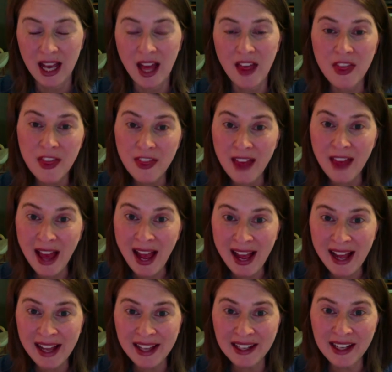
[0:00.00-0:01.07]

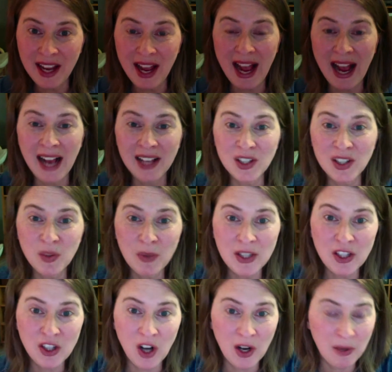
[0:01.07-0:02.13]
Then, as we
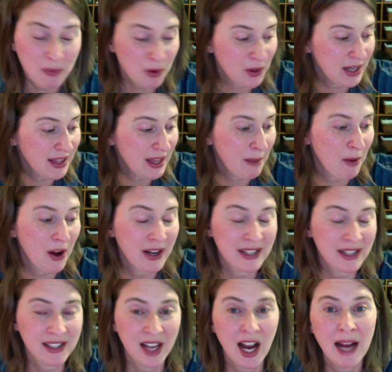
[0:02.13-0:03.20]
started putting them on a
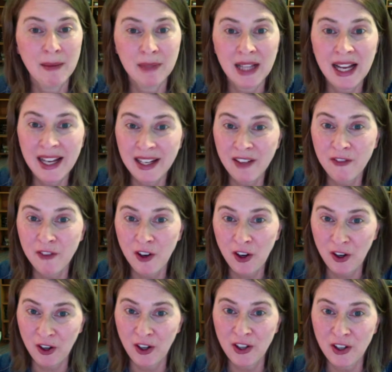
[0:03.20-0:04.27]
timeline for
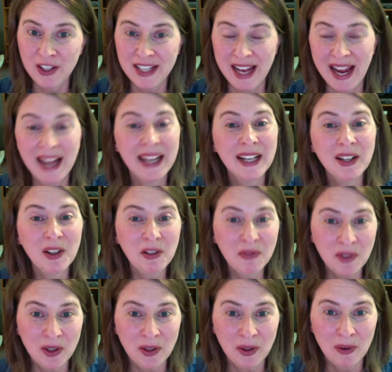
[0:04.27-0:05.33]
her to hang in her
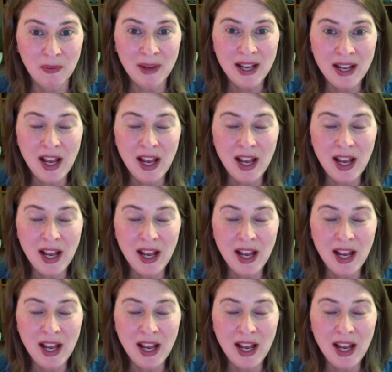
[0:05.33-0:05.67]
room,